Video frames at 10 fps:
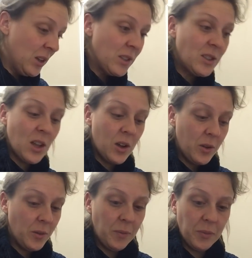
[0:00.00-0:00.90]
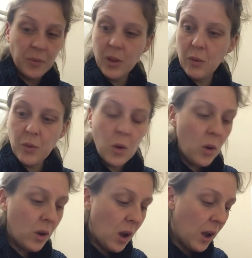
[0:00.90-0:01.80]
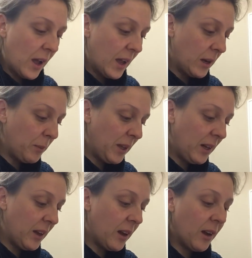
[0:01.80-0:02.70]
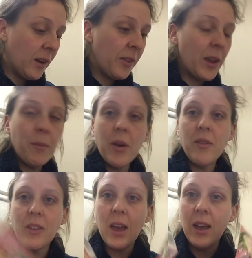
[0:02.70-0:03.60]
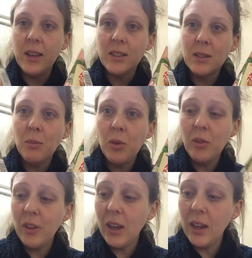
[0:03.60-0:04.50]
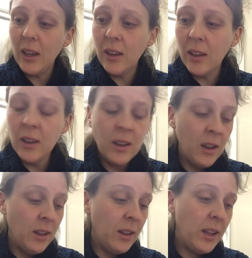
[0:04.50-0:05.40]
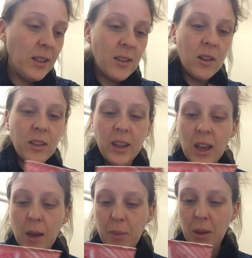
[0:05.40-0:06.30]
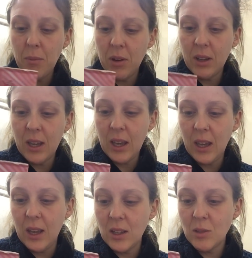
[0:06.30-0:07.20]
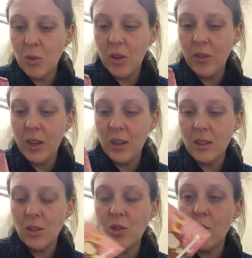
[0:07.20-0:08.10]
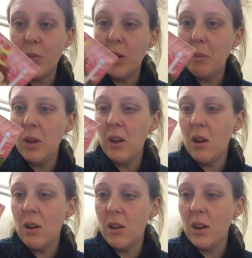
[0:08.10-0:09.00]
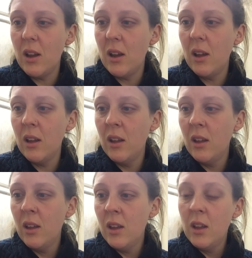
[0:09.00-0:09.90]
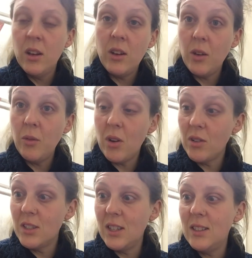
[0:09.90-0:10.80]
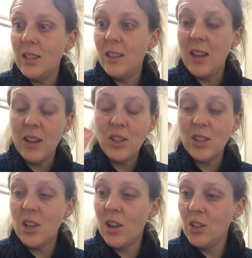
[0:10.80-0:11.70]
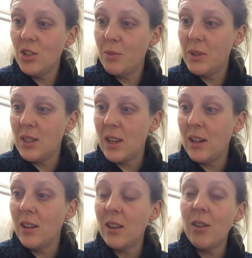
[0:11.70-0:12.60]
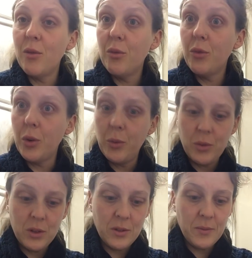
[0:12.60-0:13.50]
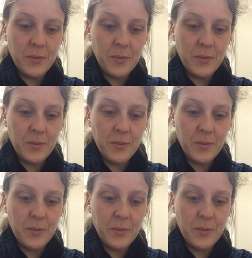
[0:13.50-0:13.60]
So, for Kaya and Amelia, they both get a smoothie. These are the Happy Monkey smoothies, strawberry and banana. No nasties in there, just 100% fruit.